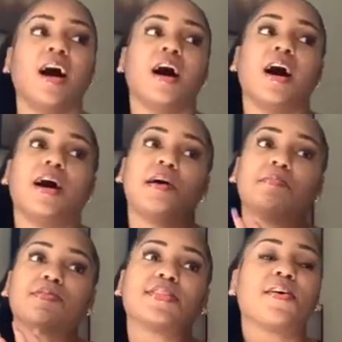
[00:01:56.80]
Um,
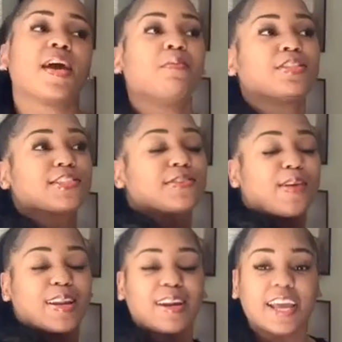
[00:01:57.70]
so yeah, it was just a
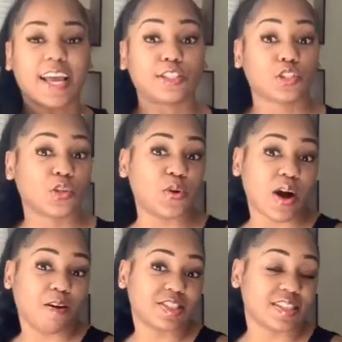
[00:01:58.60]
regular day at school.
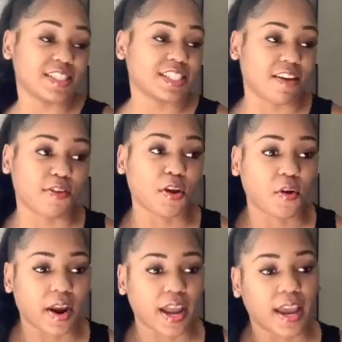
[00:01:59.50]
I was in the seventh
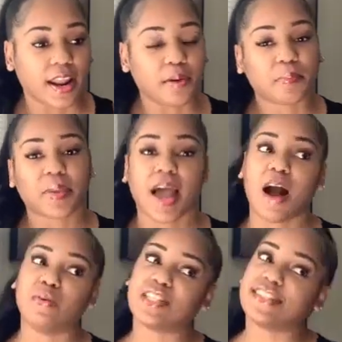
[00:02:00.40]
grade. I
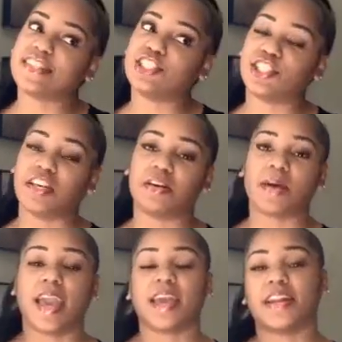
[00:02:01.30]
was in the gym
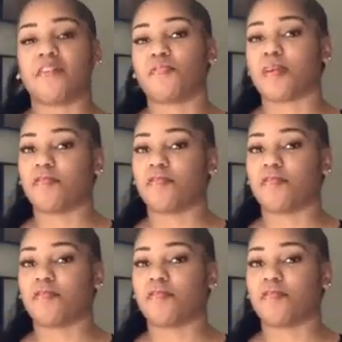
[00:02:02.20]
hanging out with my